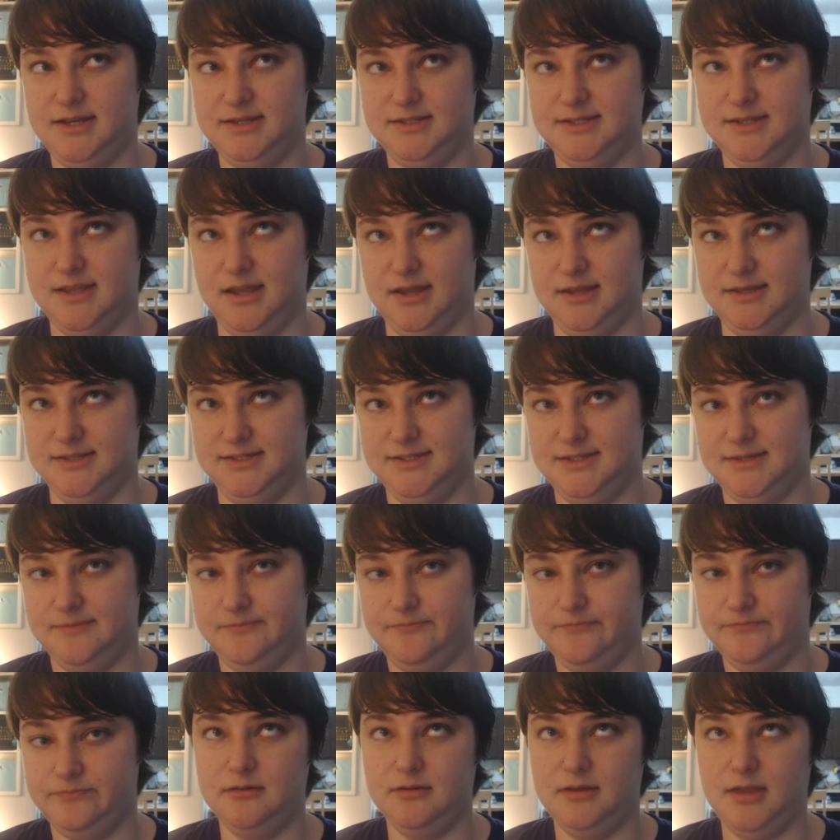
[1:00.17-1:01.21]
discuss
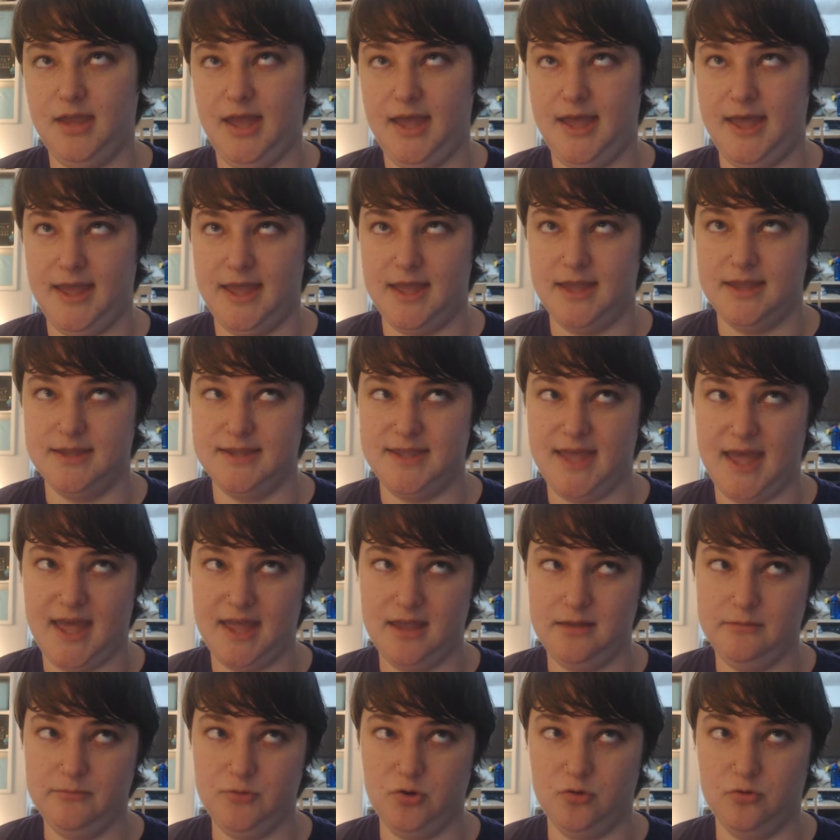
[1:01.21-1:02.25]
a
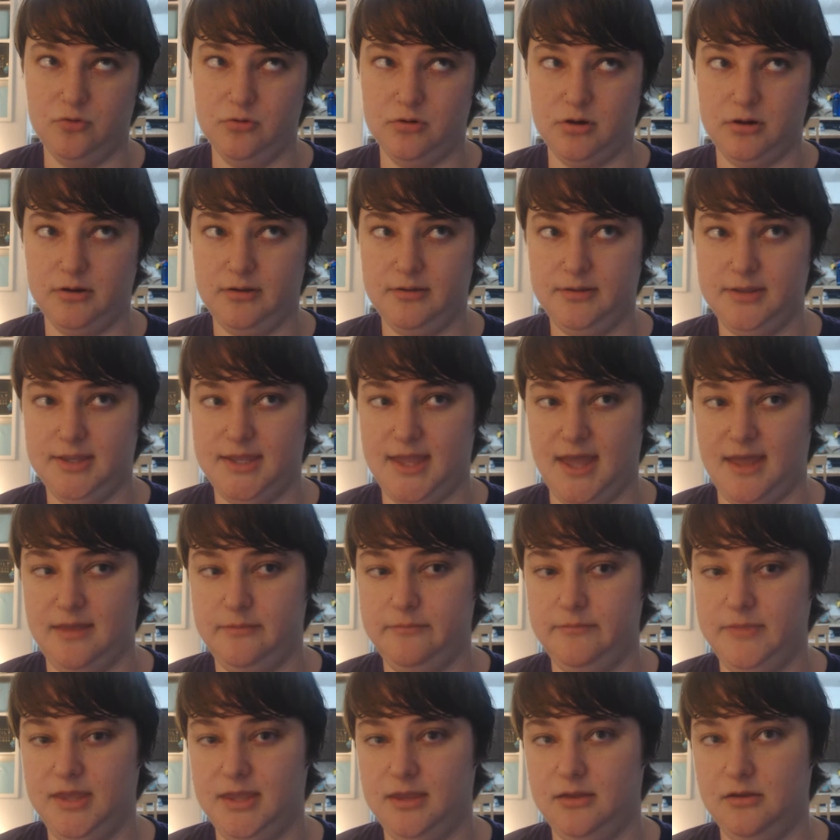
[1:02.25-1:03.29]
game or
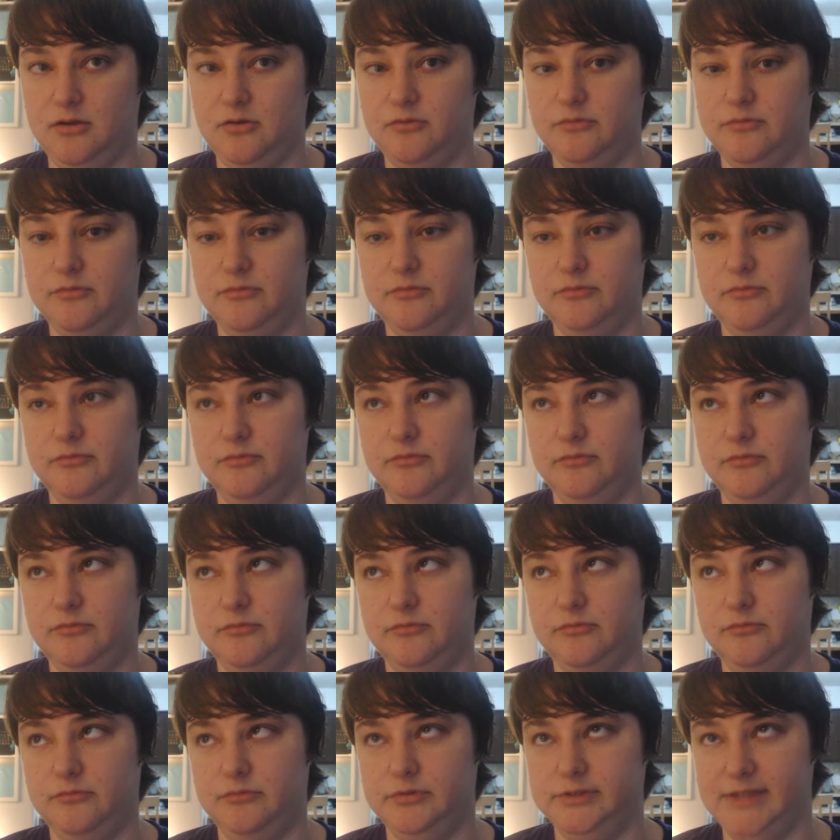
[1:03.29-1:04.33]

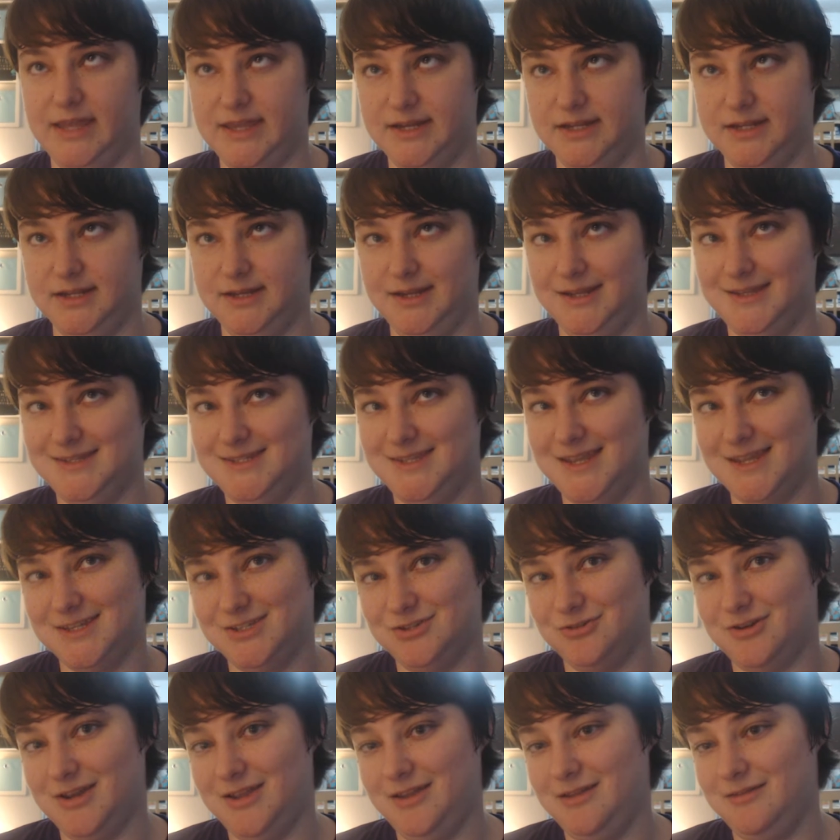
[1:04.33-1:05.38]
gaming-related
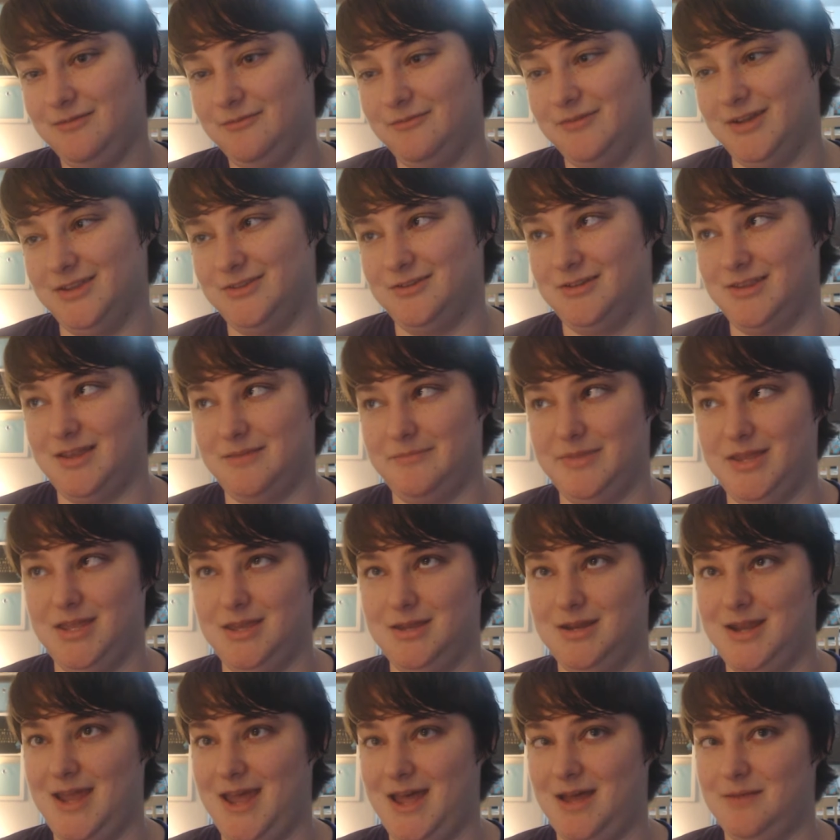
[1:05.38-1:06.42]
accessory, whether that be
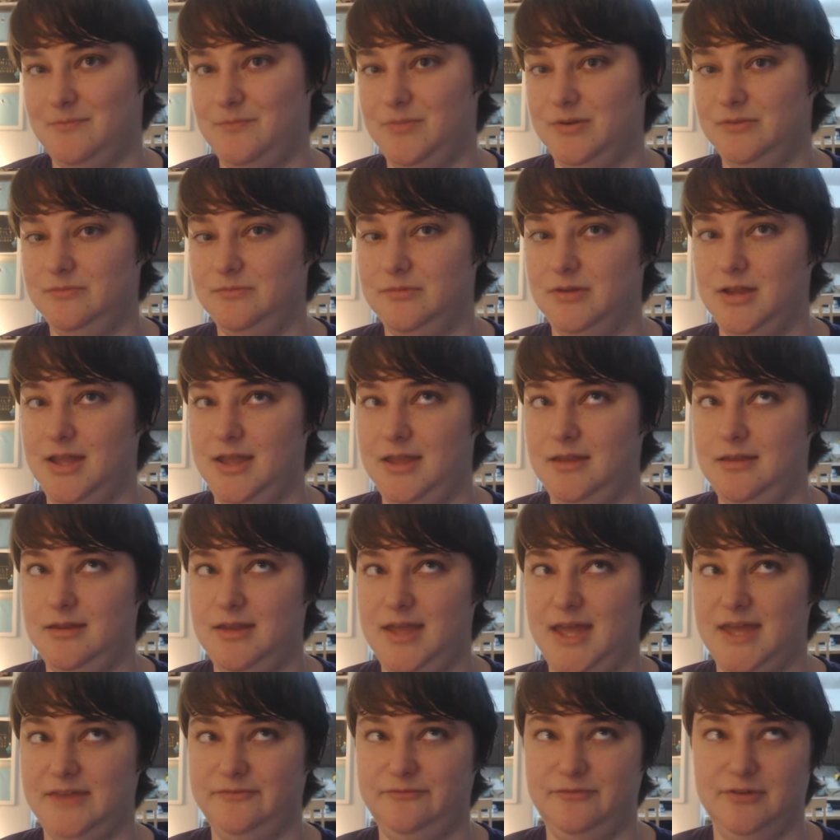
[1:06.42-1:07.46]
an app,
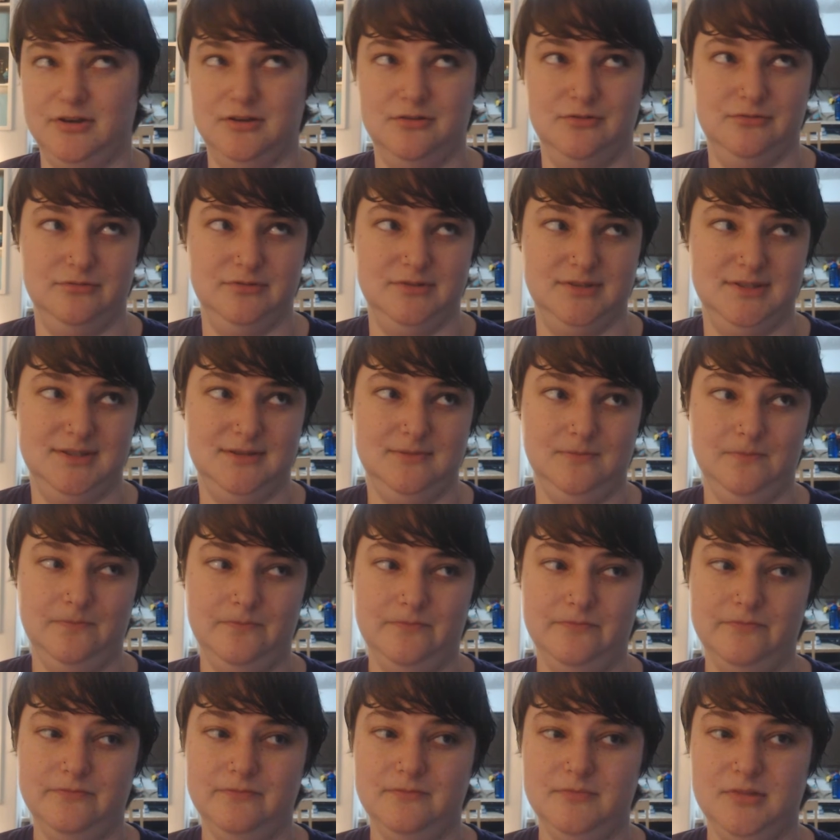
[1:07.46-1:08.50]
headphones,
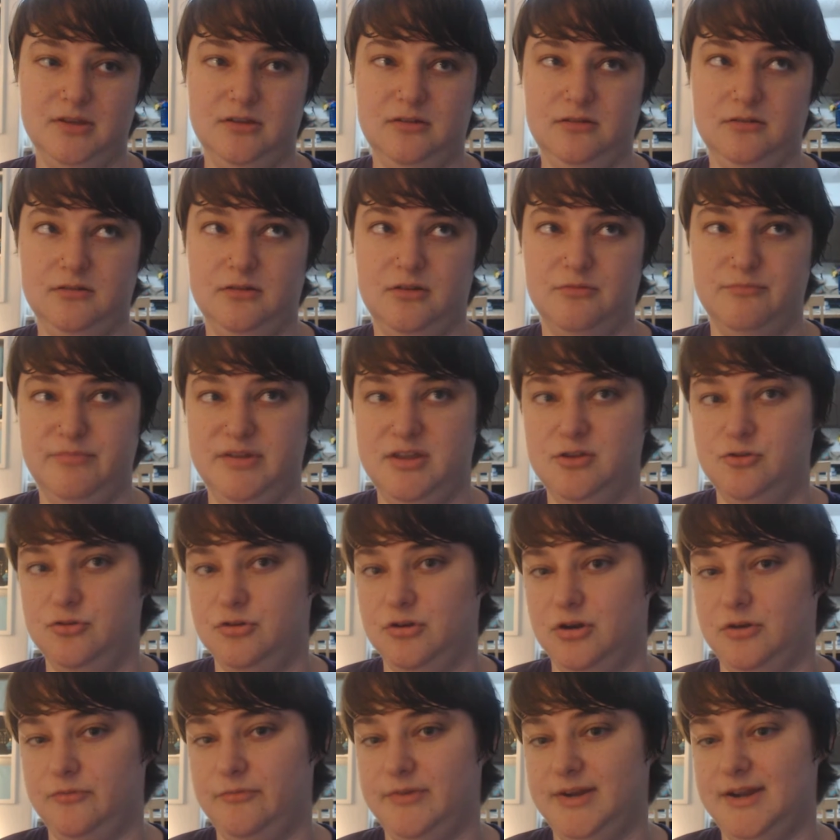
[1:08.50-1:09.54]

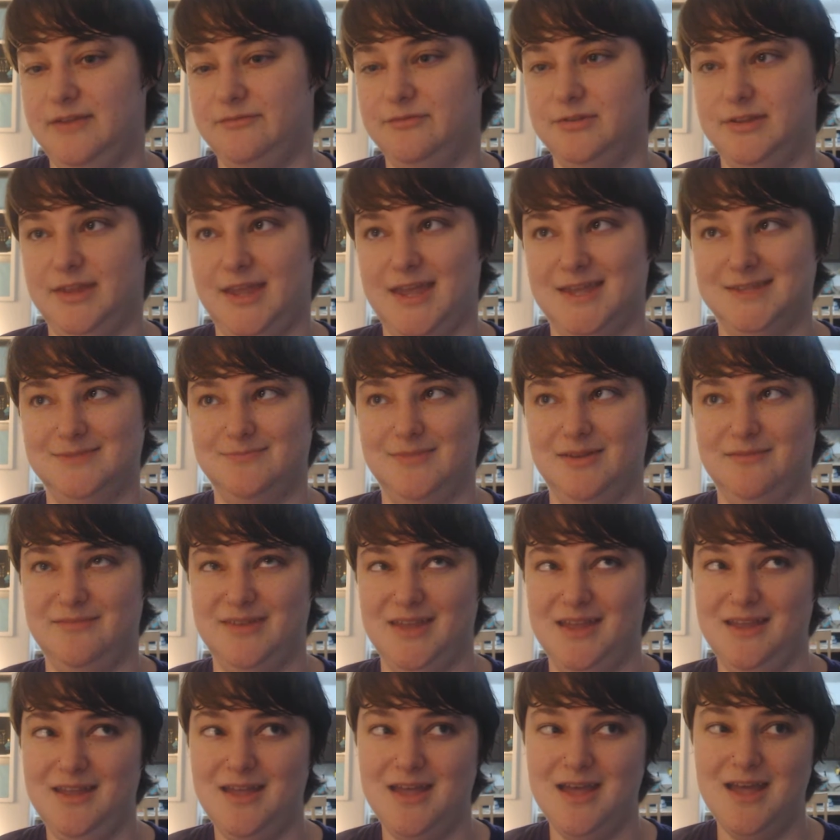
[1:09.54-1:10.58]
computer, whatever the case may
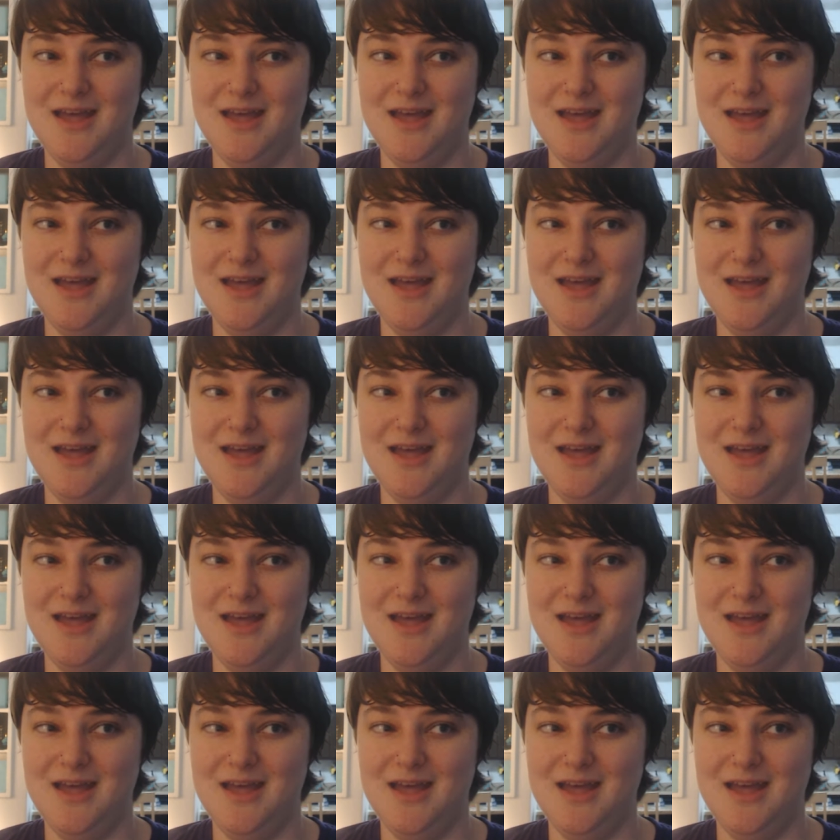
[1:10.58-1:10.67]
be,